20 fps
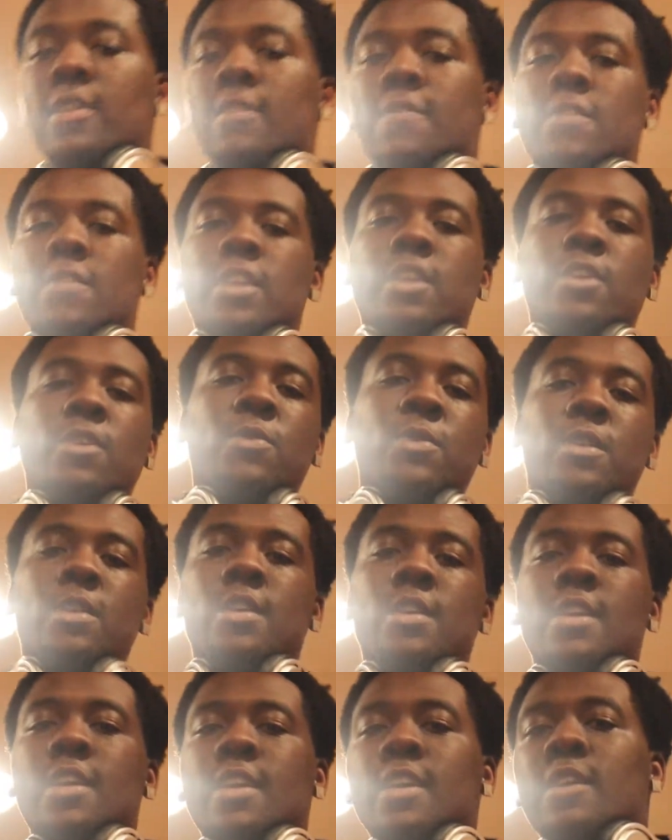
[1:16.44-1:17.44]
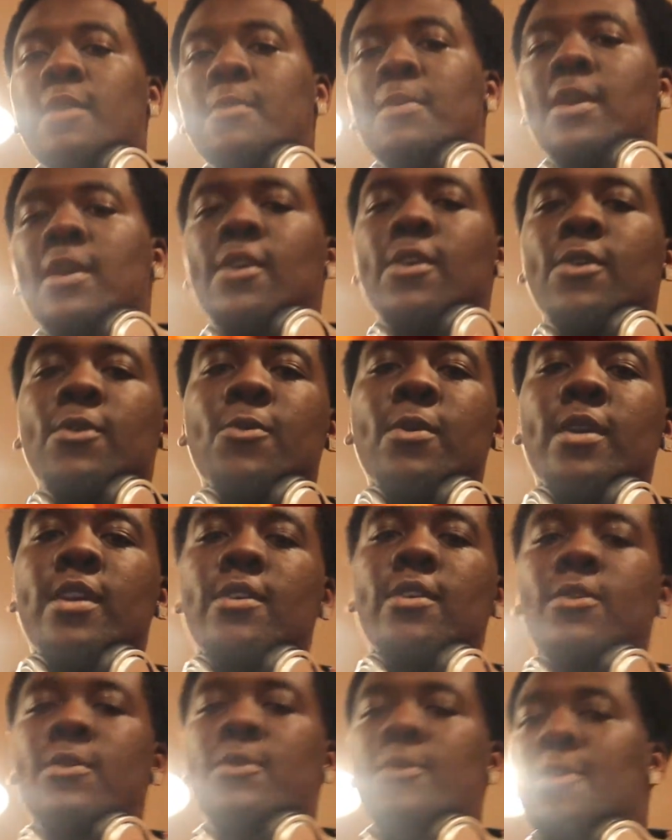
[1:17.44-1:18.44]
a video done, hit up Hair
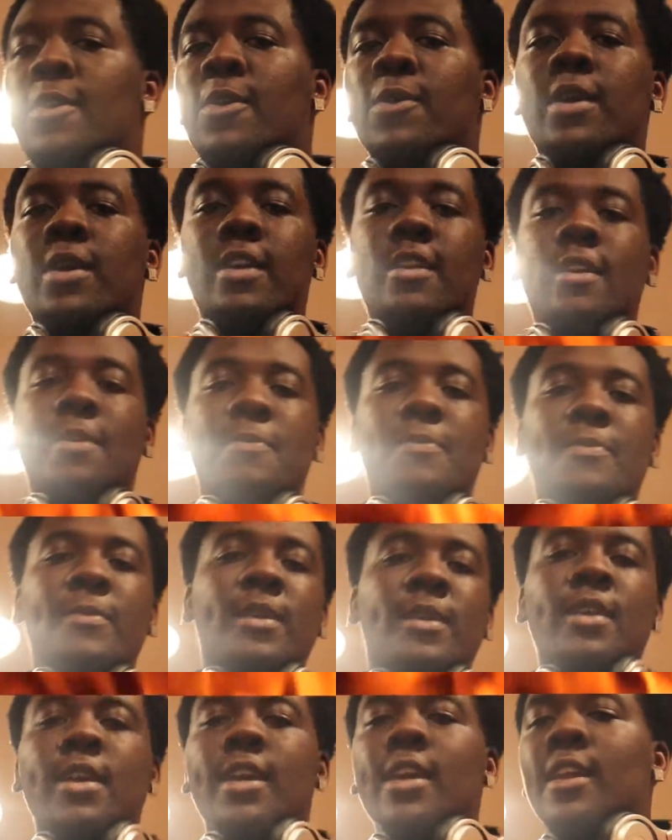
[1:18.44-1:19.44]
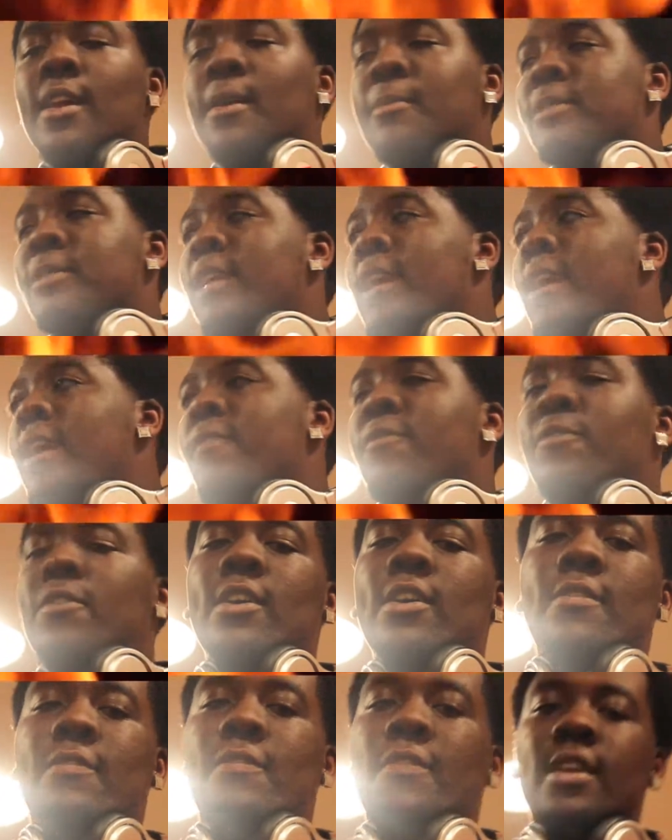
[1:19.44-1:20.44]
Real. You know, hit up hit up Jay
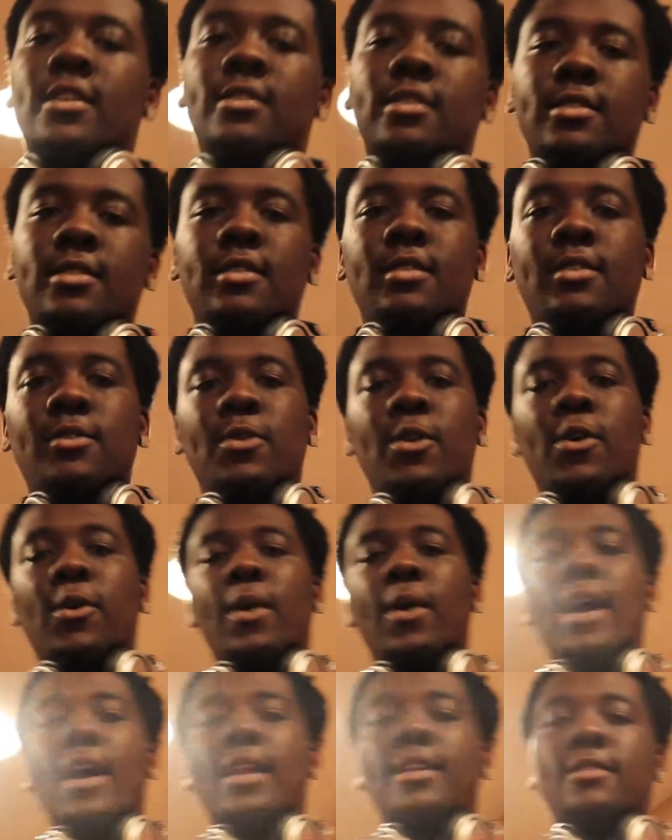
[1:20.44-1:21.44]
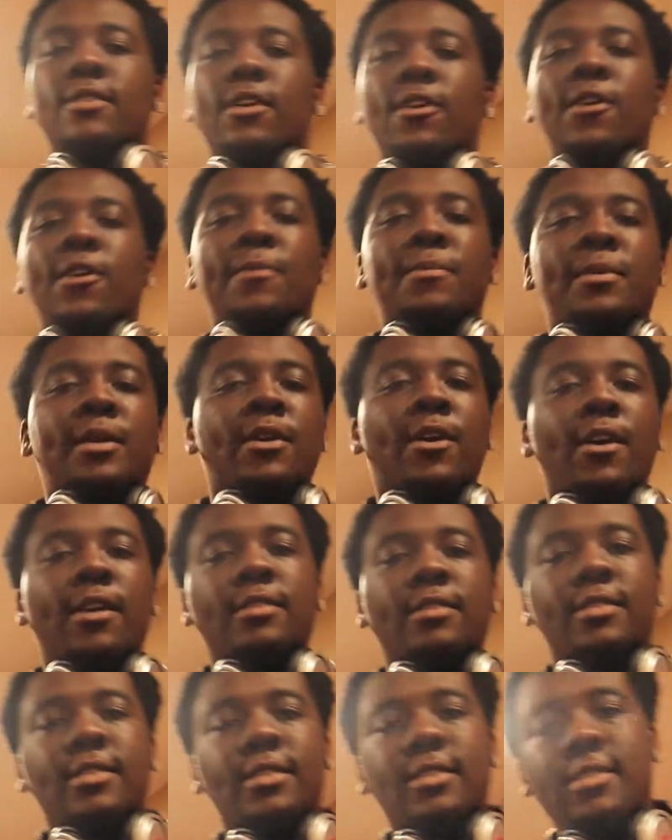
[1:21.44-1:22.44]
for a feature. You know, hottest R&B
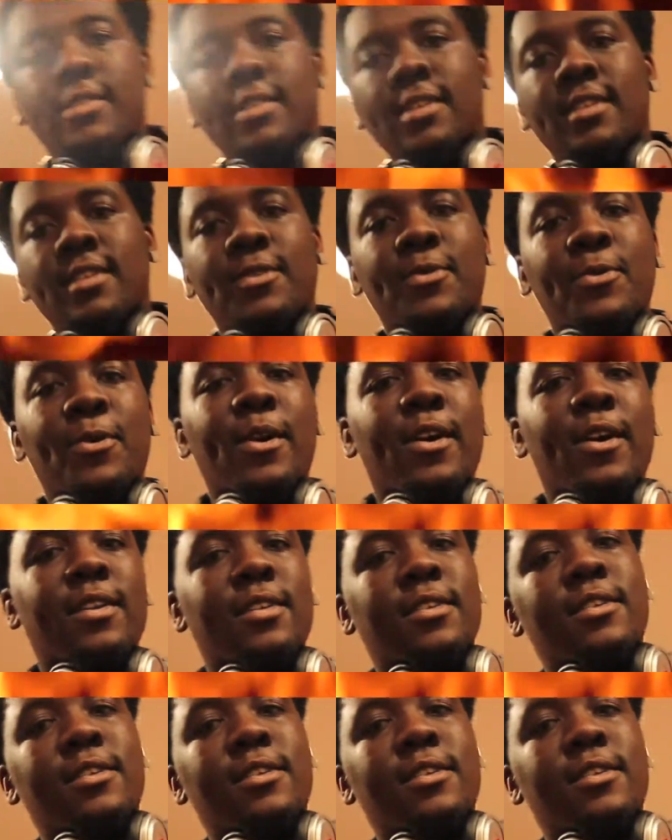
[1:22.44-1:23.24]
artist in the city. You already